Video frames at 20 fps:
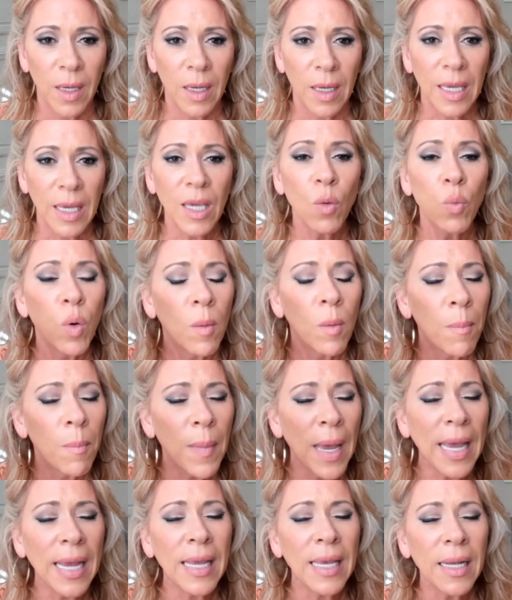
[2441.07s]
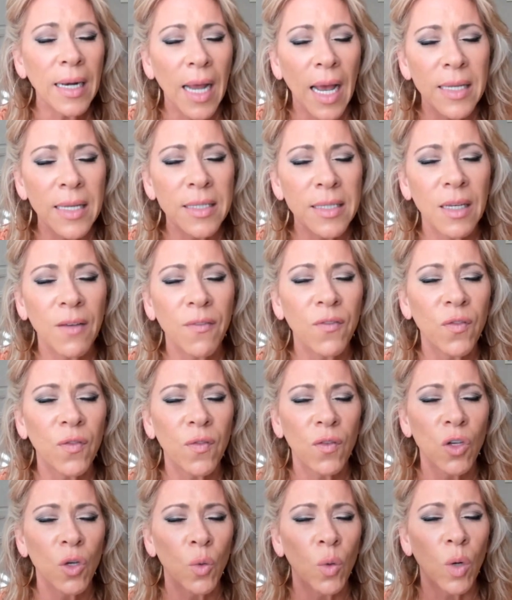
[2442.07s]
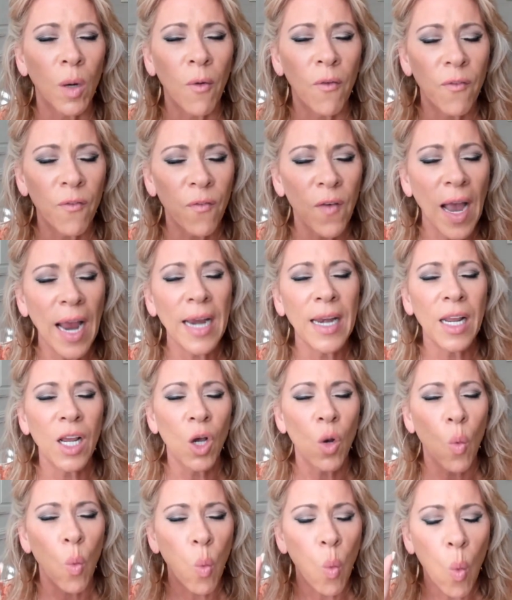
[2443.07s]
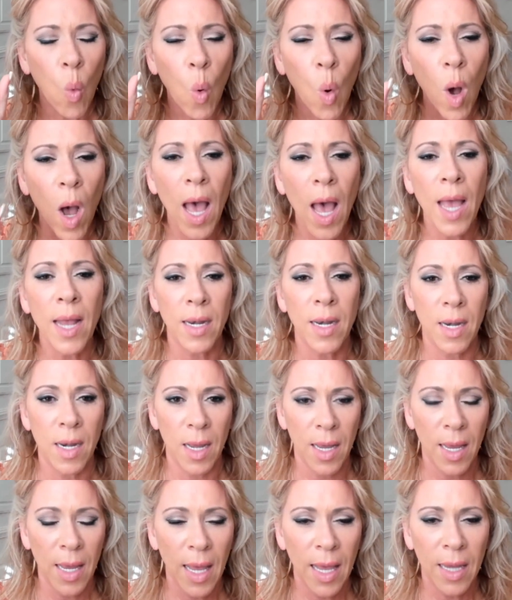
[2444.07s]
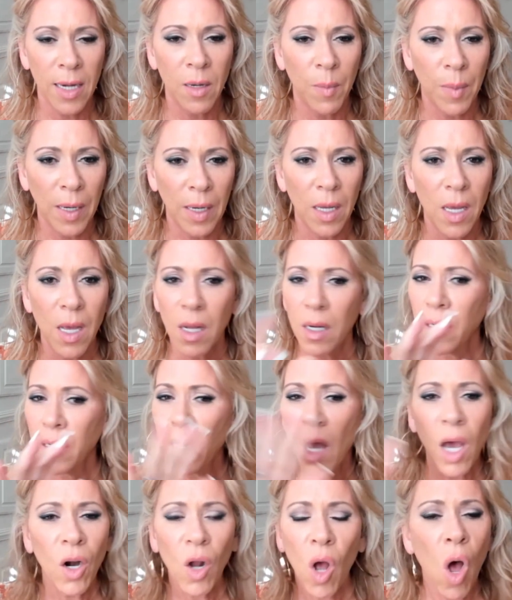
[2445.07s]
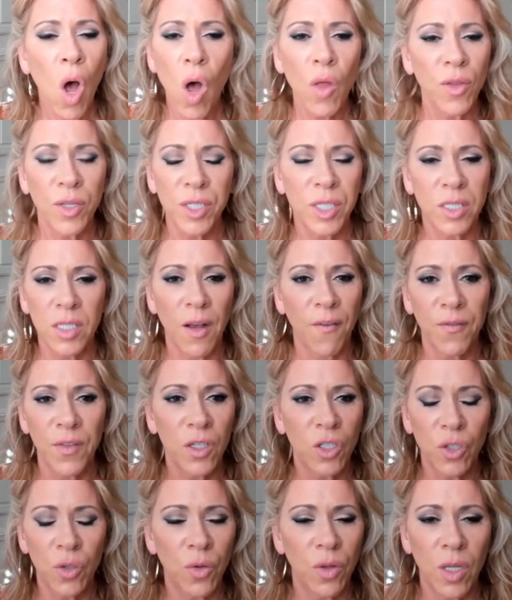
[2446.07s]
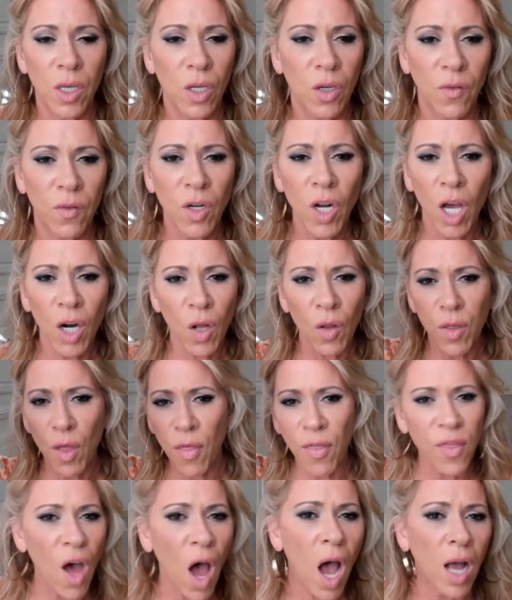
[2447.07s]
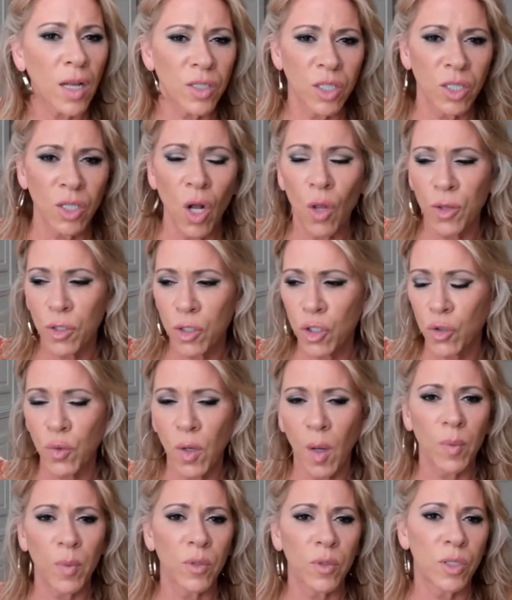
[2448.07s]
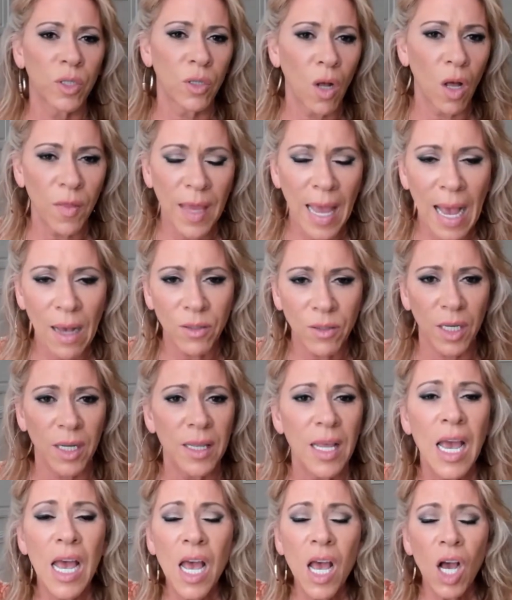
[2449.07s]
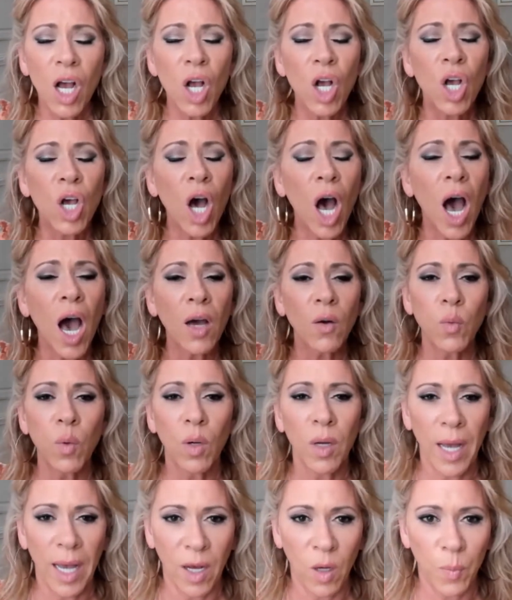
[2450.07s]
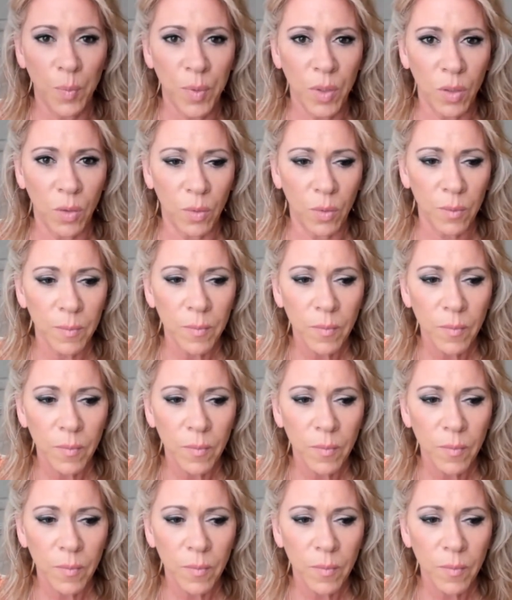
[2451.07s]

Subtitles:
He will make it as if you are fighting one enemy, not all the stuff that you think not all the thoughts and all the troubles and all the outside. God will help you.